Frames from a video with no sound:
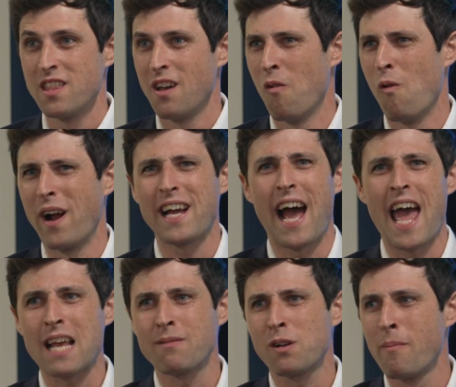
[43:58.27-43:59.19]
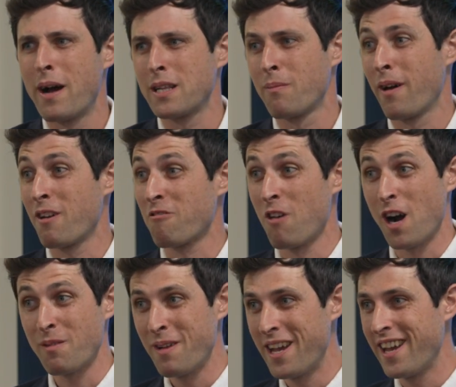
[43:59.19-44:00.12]
One guy asked me to go back to playing
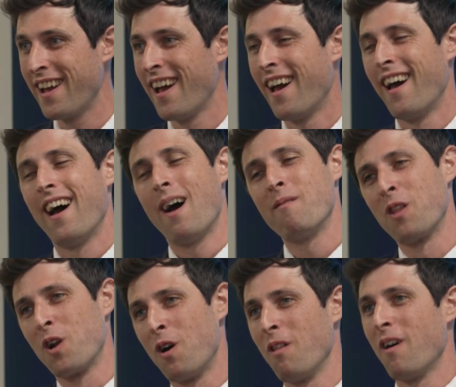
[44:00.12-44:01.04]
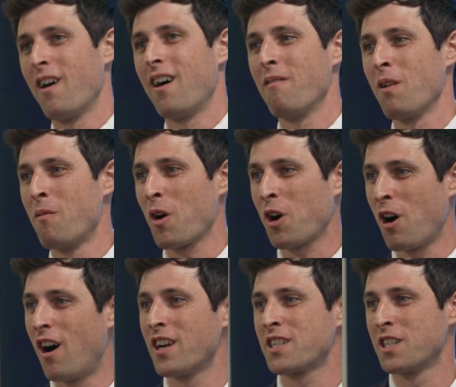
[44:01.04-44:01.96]
rugby. I'm a little more
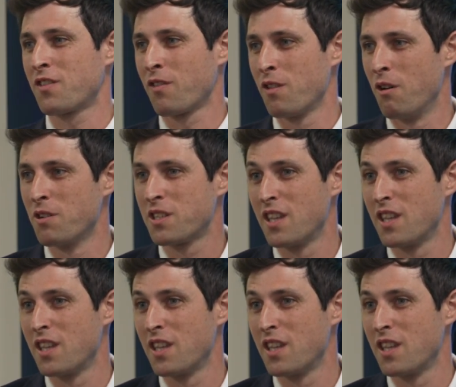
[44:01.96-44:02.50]
cautious for those